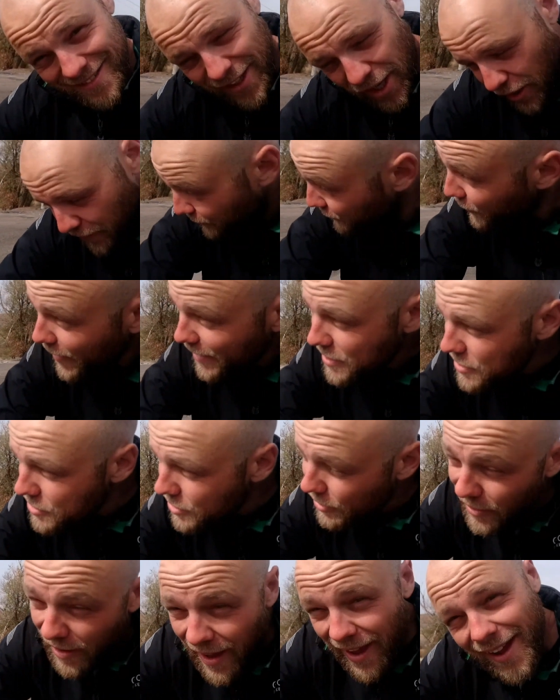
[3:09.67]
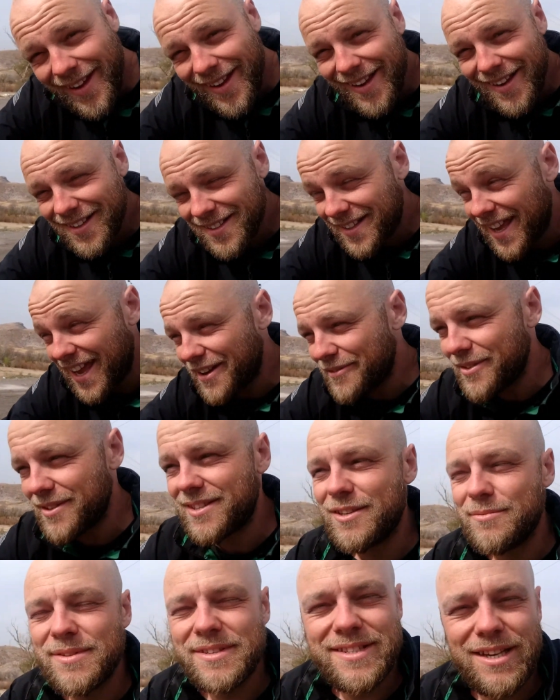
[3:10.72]
Got a fresh new haircut. Gave it
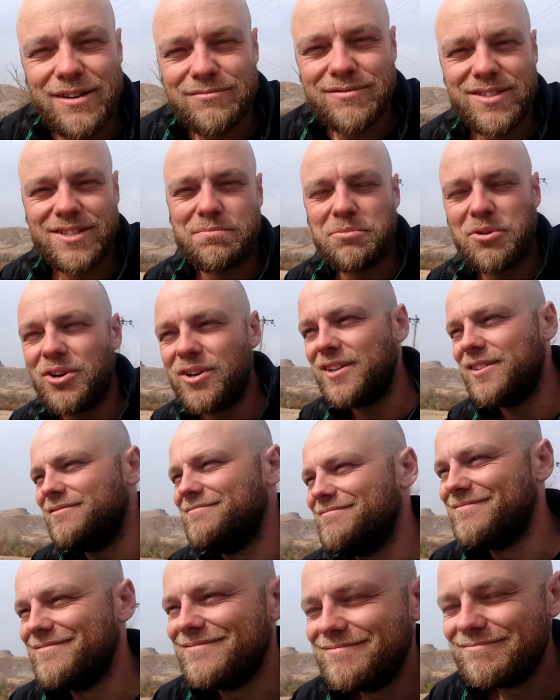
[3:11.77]
to myself this morning.